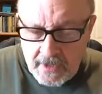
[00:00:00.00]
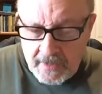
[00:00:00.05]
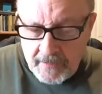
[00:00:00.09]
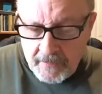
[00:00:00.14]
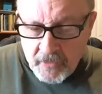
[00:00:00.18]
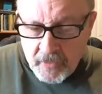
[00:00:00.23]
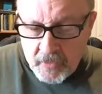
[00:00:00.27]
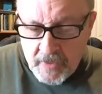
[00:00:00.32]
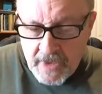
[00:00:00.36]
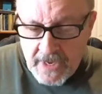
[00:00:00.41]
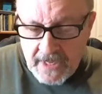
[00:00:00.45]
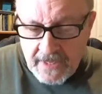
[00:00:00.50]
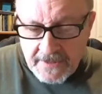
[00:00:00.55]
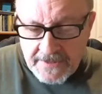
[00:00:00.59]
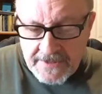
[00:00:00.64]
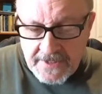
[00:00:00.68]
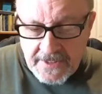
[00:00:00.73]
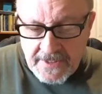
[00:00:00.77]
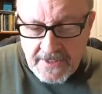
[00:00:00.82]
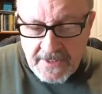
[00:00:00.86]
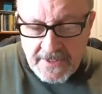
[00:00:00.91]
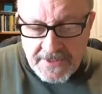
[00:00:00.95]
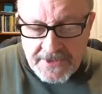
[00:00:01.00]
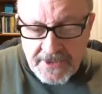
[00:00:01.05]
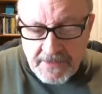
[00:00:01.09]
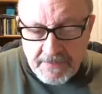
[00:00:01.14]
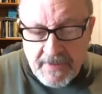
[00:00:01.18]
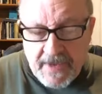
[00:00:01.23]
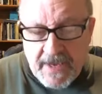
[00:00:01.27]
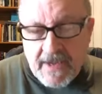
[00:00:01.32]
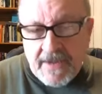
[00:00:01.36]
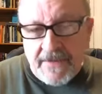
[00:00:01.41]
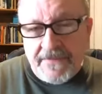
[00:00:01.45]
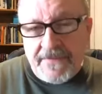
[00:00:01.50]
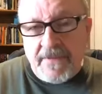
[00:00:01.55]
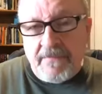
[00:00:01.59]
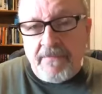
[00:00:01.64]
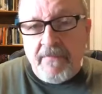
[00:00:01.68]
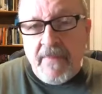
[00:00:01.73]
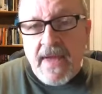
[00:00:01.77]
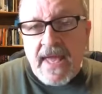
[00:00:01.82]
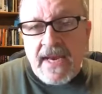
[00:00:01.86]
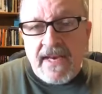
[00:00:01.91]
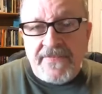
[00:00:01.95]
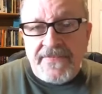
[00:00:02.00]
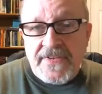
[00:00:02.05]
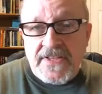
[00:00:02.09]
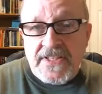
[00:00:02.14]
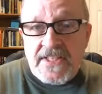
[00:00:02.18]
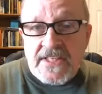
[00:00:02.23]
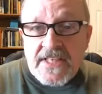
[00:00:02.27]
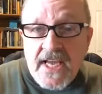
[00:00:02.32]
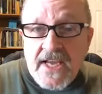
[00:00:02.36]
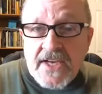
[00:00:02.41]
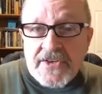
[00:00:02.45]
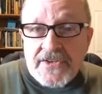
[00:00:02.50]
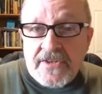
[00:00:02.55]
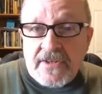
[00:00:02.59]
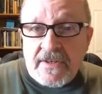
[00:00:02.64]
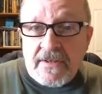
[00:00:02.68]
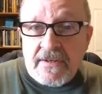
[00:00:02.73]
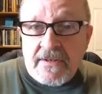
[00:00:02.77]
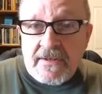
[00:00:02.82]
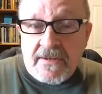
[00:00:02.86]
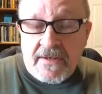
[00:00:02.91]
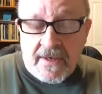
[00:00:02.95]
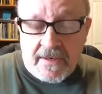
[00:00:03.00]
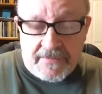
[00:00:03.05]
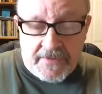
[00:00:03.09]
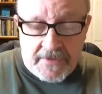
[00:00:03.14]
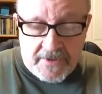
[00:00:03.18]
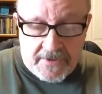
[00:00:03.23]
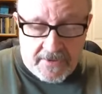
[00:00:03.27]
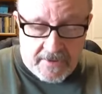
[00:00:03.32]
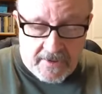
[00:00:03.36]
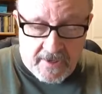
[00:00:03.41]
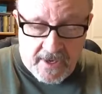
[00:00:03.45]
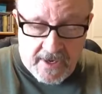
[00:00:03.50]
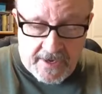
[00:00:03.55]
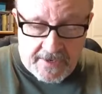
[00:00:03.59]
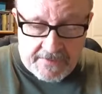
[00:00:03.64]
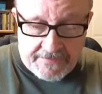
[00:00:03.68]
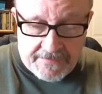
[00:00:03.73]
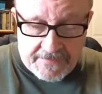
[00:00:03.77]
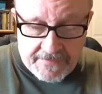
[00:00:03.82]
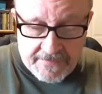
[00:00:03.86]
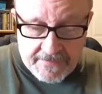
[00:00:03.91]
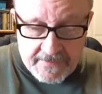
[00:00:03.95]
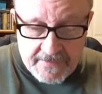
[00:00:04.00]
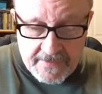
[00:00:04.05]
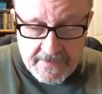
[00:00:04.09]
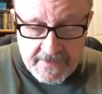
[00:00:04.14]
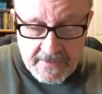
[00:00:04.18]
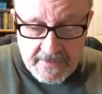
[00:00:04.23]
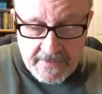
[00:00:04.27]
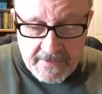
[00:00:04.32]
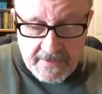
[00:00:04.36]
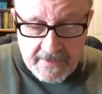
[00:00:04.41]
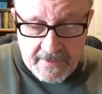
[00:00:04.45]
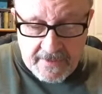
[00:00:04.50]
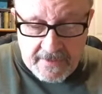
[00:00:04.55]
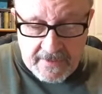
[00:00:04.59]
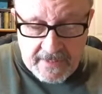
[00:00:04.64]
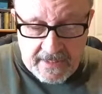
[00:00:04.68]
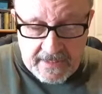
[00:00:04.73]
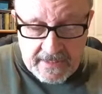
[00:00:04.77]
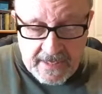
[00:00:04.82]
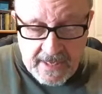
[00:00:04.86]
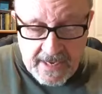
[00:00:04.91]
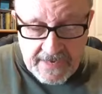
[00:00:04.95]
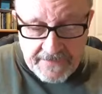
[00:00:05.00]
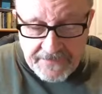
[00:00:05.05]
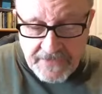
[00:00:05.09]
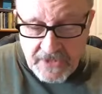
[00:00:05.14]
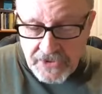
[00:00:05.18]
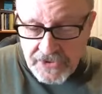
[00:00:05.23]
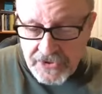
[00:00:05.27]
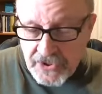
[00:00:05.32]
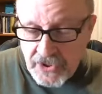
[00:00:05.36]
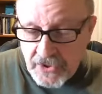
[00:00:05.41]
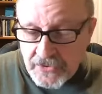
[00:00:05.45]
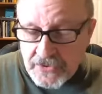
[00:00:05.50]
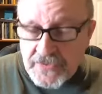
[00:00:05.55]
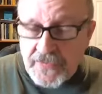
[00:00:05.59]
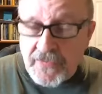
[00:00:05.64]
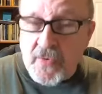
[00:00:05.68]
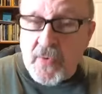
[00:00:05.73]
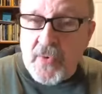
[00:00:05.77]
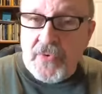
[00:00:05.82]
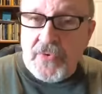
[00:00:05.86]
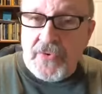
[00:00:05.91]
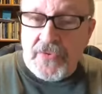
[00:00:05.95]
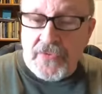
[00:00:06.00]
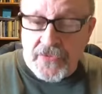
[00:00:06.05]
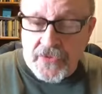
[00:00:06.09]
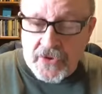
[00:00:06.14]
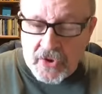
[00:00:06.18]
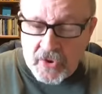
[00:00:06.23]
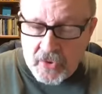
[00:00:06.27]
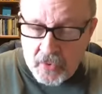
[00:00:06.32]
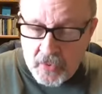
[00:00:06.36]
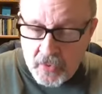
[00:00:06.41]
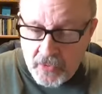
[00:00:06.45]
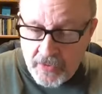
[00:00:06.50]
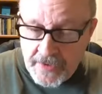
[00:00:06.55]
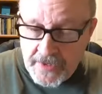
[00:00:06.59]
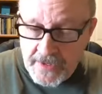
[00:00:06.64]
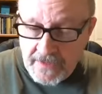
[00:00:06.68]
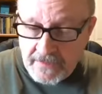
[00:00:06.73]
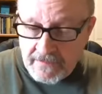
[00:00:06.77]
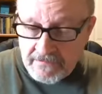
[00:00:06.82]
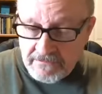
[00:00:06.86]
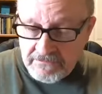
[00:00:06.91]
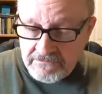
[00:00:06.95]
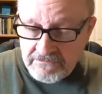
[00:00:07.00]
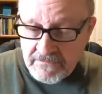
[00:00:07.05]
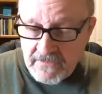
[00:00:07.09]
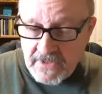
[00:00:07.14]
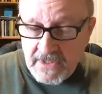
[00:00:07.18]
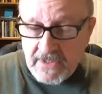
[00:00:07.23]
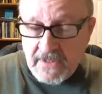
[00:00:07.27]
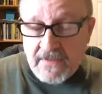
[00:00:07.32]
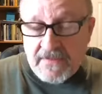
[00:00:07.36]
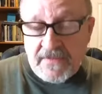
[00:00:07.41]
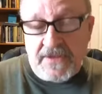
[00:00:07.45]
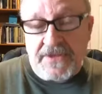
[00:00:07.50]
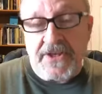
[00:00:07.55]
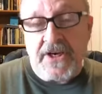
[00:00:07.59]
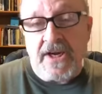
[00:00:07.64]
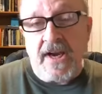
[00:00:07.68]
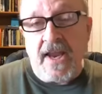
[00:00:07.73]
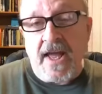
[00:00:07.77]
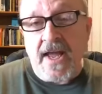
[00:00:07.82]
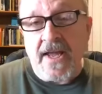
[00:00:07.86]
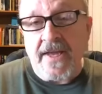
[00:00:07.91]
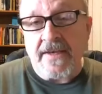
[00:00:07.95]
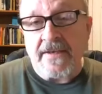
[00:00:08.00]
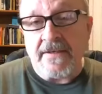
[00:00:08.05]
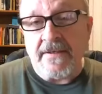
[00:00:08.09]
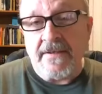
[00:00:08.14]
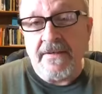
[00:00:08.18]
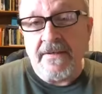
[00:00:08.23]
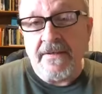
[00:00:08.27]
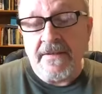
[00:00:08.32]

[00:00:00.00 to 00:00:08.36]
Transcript: morality is about the manifestation of a good life, a life that shows forth the glory, the delight,